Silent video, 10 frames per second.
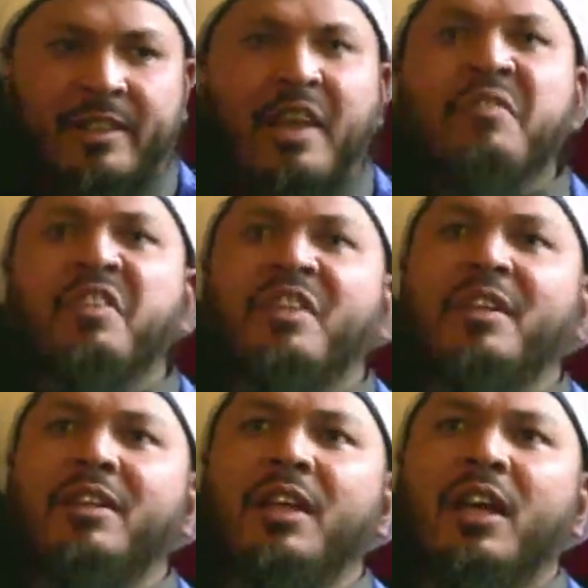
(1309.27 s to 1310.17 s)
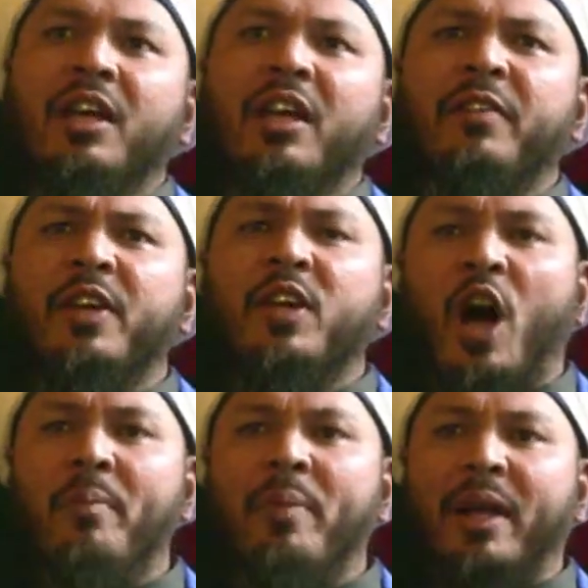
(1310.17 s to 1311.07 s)
But everything, they're giving
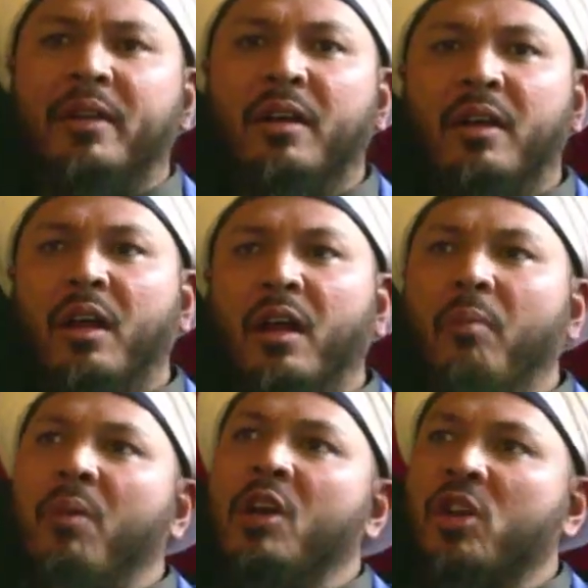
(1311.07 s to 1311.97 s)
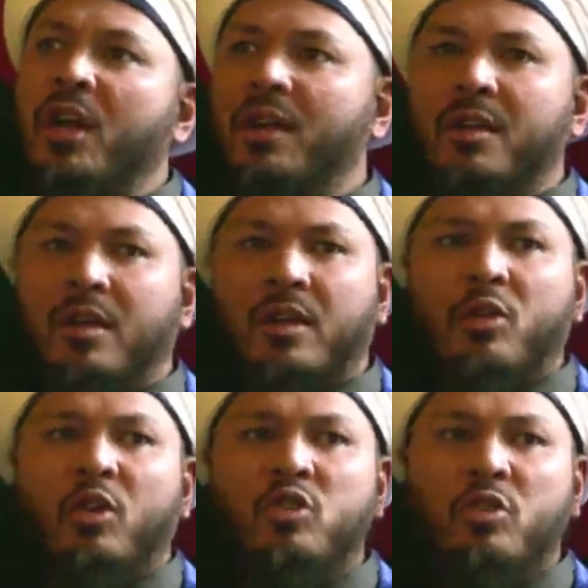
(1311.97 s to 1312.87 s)
comment. MashaAllah.
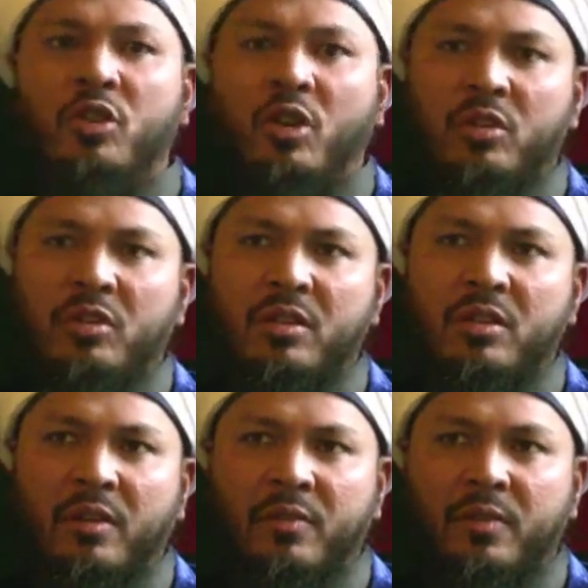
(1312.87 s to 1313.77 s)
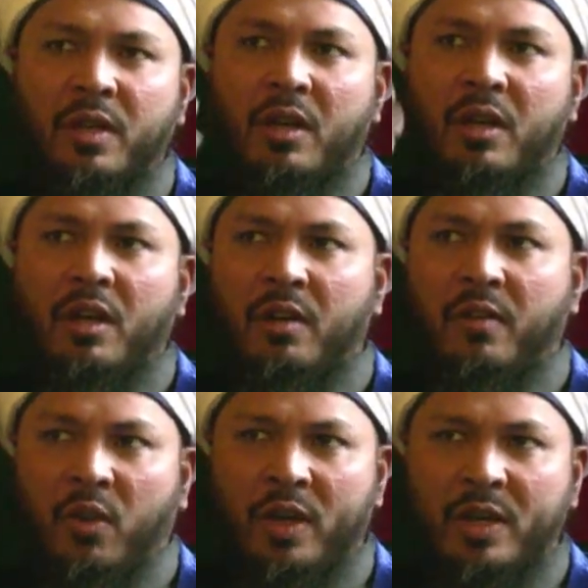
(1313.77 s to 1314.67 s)
Don't you know the
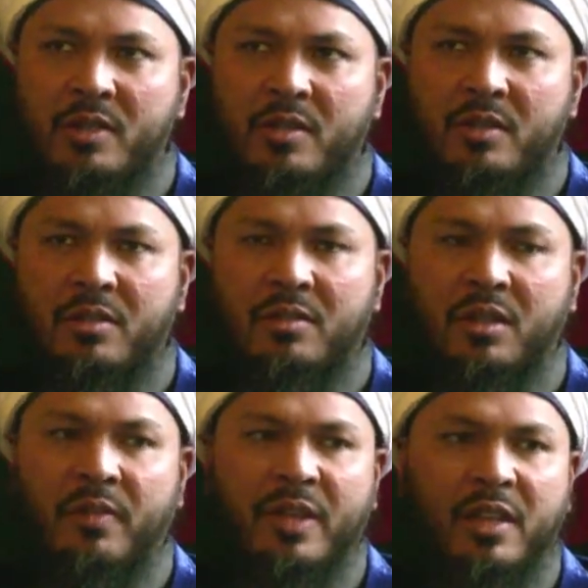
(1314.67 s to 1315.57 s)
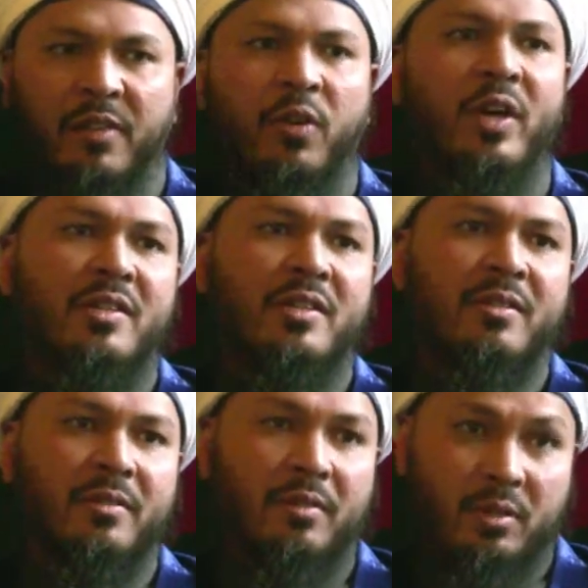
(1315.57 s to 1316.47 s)
voice, even the voice,
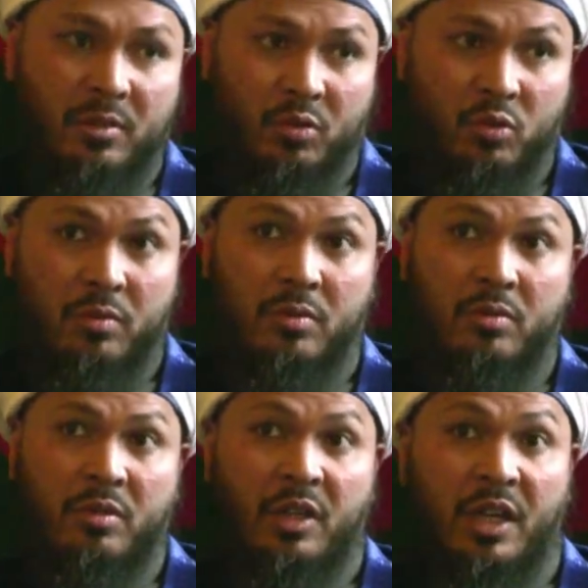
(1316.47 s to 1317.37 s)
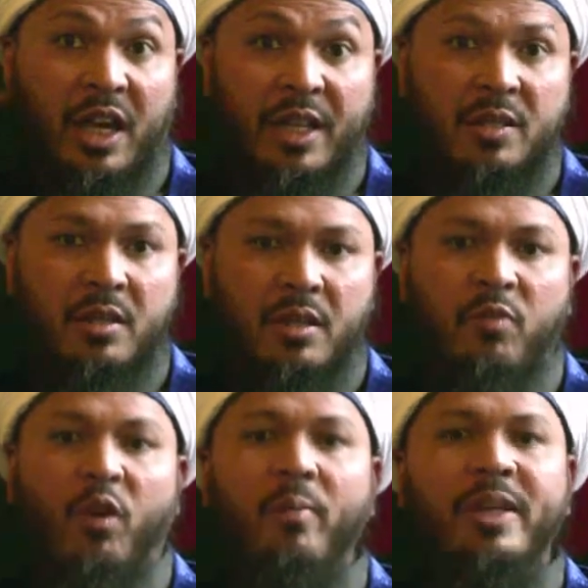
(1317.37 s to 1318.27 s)
it is
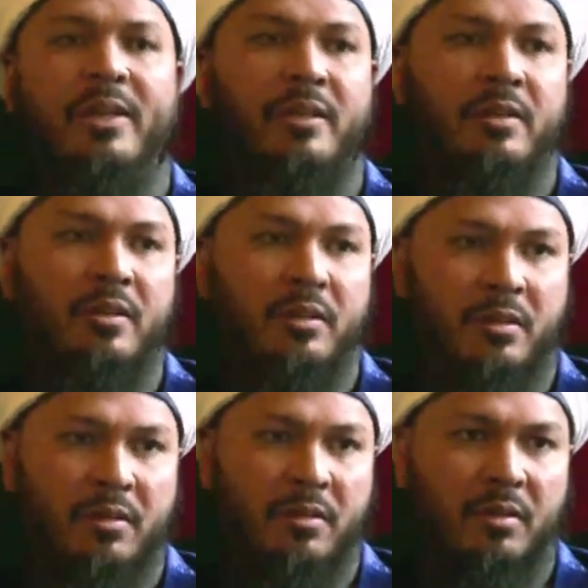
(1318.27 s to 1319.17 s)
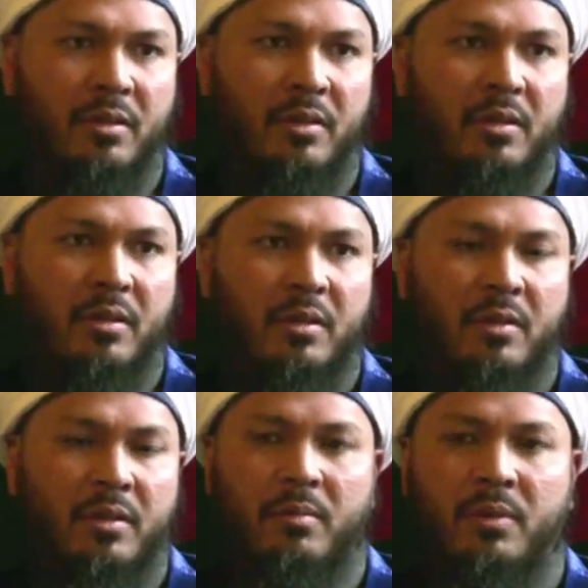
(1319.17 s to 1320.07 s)
forbidden.
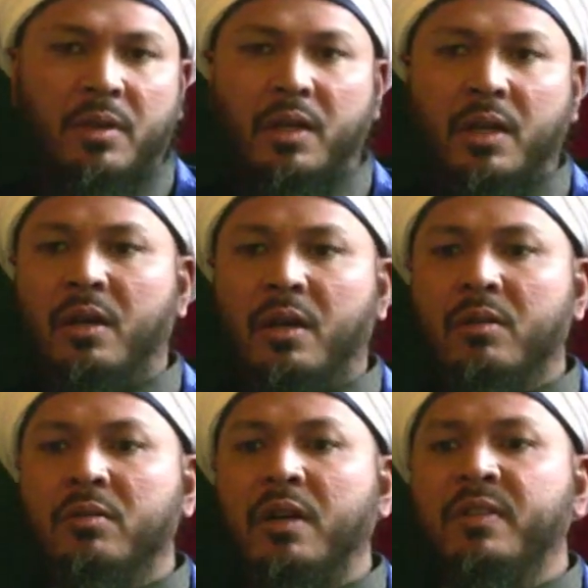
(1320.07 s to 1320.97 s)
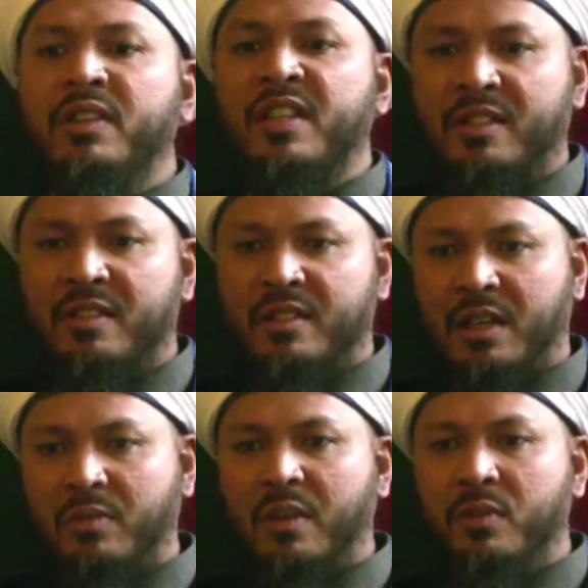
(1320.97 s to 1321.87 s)
But now we have it text. We
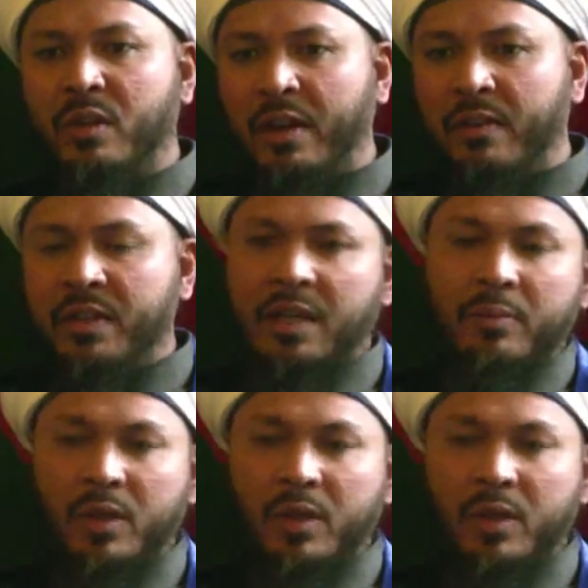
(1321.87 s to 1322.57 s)
have you every time we